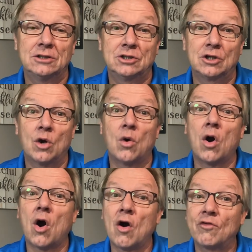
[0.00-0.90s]
to go
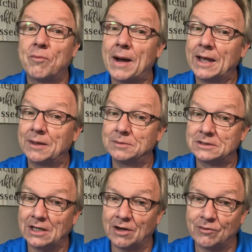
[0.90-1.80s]
off by
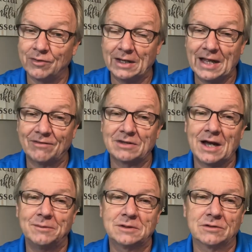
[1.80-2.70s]
himself and have
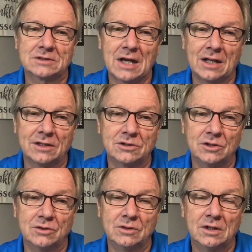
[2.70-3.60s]
times of
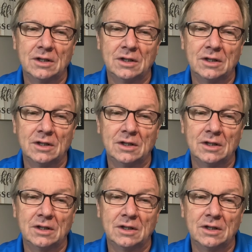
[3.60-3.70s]
solitude.